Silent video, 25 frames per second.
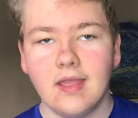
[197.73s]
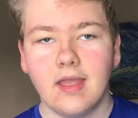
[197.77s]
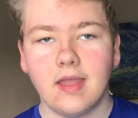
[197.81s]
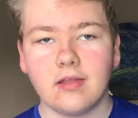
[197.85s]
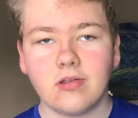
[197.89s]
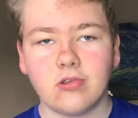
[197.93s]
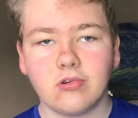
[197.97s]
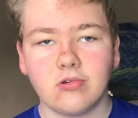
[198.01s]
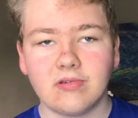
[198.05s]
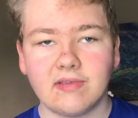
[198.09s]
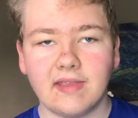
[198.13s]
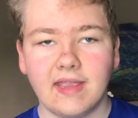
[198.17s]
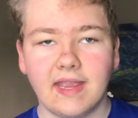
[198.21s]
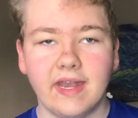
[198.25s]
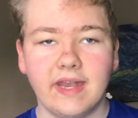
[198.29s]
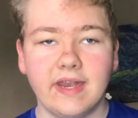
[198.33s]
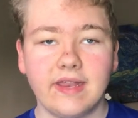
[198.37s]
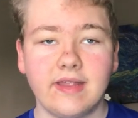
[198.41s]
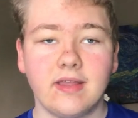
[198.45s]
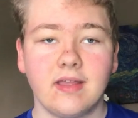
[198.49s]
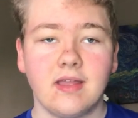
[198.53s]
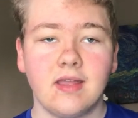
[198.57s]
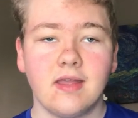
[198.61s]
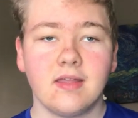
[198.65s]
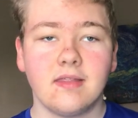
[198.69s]
and
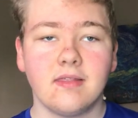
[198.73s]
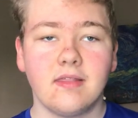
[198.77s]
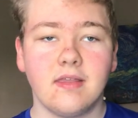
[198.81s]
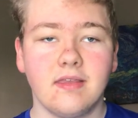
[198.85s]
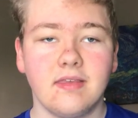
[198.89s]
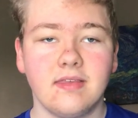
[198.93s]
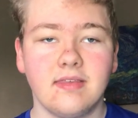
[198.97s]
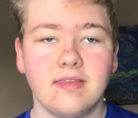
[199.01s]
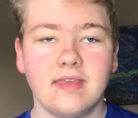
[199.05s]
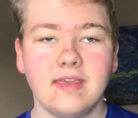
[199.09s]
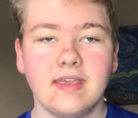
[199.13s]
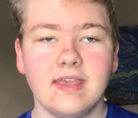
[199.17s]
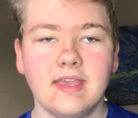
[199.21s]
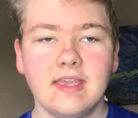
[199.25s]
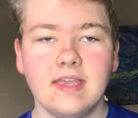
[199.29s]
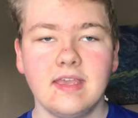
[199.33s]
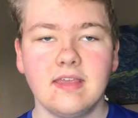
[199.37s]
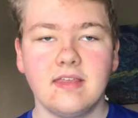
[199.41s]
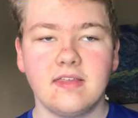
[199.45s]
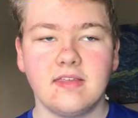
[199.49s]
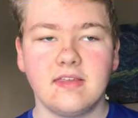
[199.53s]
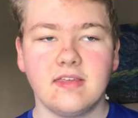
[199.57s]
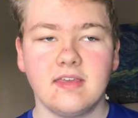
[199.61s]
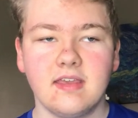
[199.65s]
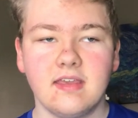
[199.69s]
creating the
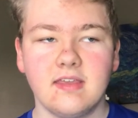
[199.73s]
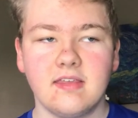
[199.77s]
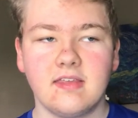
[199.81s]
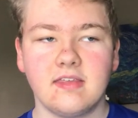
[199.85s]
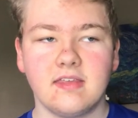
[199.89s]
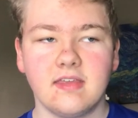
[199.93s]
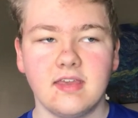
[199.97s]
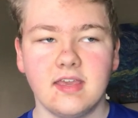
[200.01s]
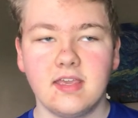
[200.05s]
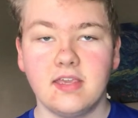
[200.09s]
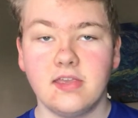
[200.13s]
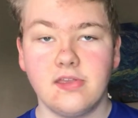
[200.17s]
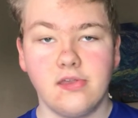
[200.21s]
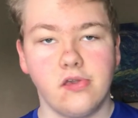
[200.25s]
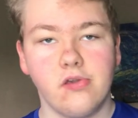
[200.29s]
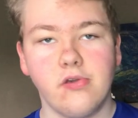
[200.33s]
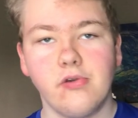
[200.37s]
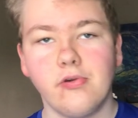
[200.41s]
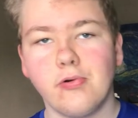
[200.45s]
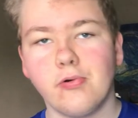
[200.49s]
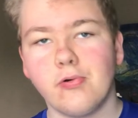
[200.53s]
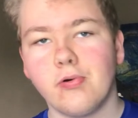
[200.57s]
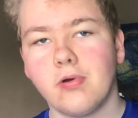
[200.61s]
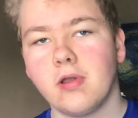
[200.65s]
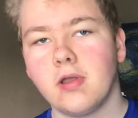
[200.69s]

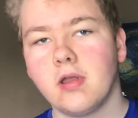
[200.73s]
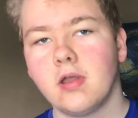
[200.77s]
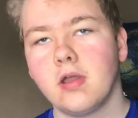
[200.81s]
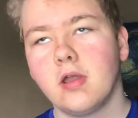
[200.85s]
ZCCU,